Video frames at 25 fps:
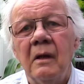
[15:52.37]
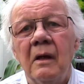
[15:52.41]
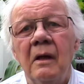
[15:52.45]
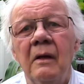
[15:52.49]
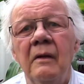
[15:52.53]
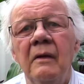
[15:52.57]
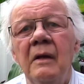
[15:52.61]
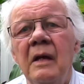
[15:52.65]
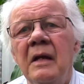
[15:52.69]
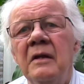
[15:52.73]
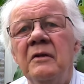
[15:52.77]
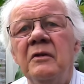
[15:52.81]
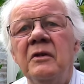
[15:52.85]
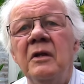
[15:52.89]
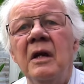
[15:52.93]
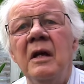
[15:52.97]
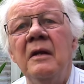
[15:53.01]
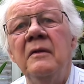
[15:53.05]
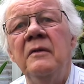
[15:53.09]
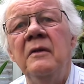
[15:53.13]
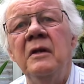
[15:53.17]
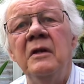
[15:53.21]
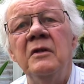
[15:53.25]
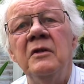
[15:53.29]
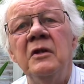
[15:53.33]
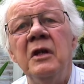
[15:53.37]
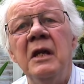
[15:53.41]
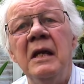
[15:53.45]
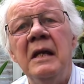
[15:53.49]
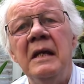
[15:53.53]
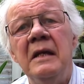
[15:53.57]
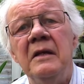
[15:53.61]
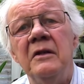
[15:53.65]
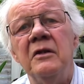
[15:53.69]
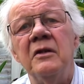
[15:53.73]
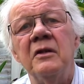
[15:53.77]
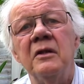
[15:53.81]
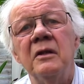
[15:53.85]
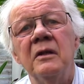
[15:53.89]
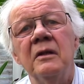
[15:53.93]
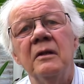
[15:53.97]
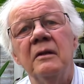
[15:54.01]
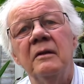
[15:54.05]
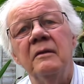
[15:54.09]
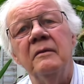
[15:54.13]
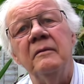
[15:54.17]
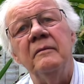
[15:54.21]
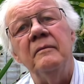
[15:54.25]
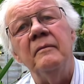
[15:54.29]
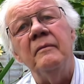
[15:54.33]
and they said this heat,
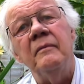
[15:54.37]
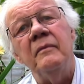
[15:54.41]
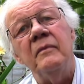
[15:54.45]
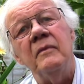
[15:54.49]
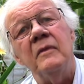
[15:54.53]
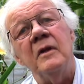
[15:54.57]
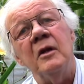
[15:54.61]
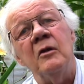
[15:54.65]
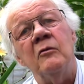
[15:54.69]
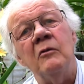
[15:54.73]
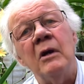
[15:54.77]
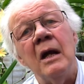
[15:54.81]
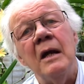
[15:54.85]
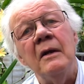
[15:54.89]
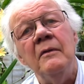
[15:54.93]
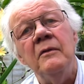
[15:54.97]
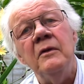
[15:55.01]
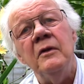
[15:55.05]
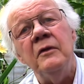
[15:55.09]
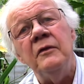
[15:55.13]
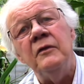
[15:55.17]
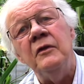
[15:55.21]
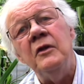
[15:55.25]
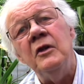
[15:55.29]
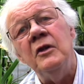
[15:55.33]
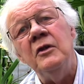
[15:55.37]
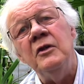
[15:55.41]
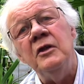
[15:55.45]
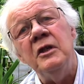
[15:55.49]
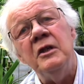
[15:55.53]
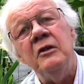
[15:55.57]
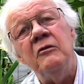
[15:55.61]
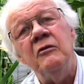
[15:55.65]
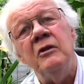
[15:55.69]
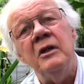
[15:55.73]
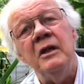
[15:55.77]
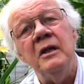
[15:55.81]
around the 30